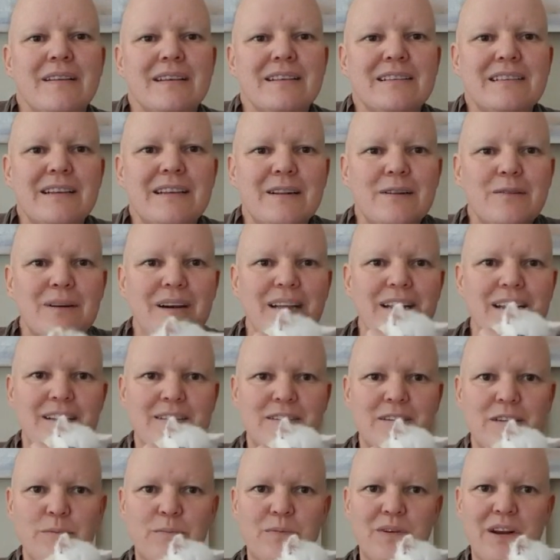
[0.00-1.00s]
this little one
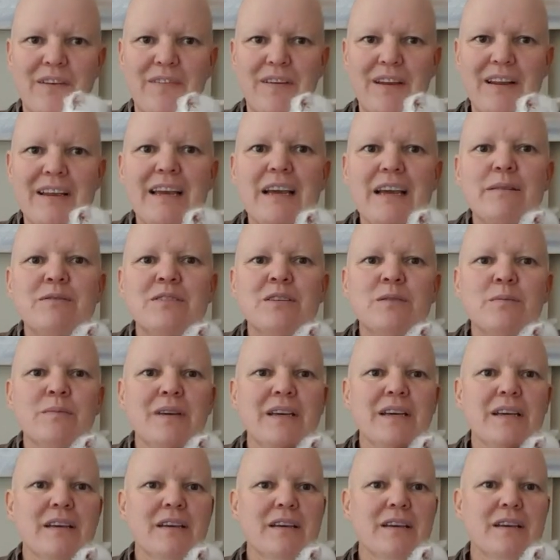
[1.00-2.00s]
and her brother came to
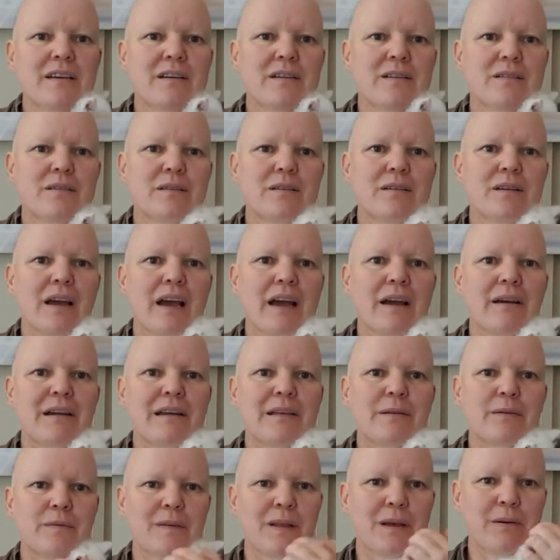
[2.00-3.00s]
me.
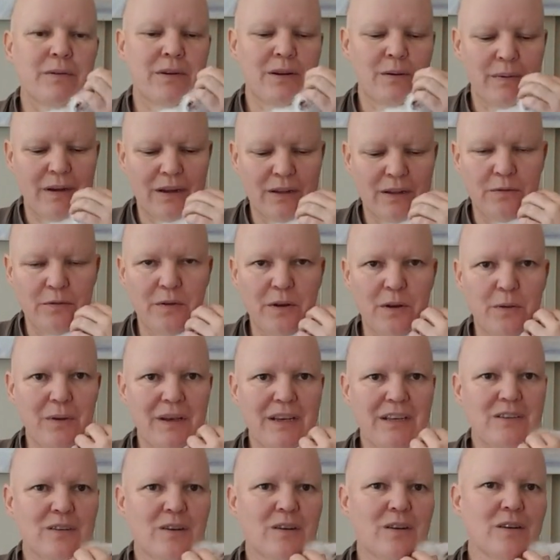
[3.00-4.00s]
They were about 3
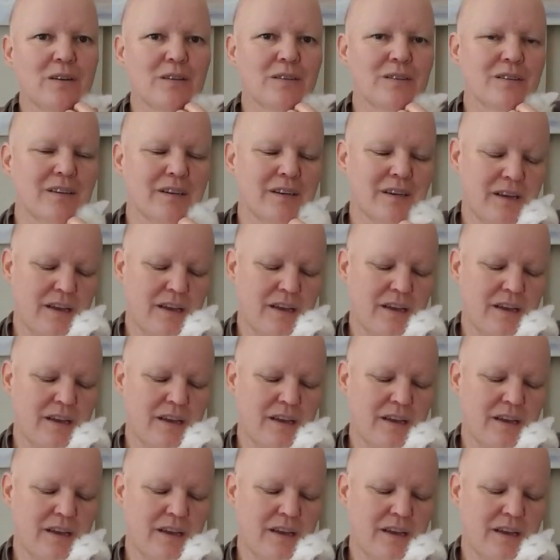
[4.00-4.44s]
weeks old.